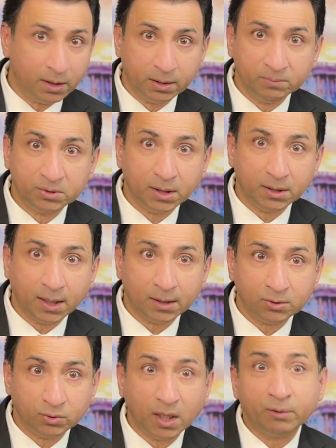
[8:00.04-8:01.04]
heard him say
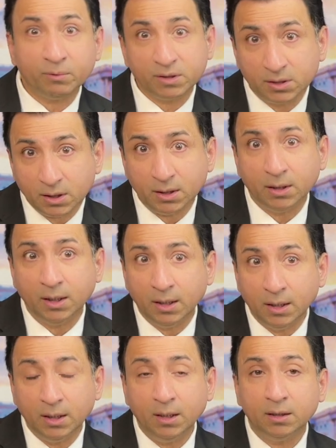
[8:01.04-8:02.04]
that. So that was a
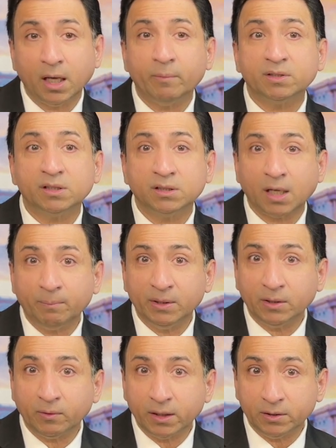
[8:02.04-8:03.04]

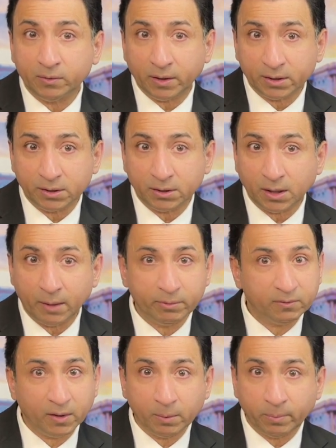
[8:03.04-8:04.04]
step in the right direction. I
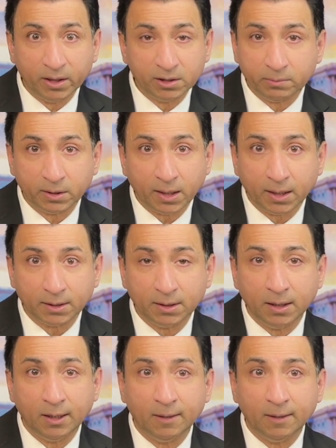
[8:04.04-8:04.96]
was very pleased with that,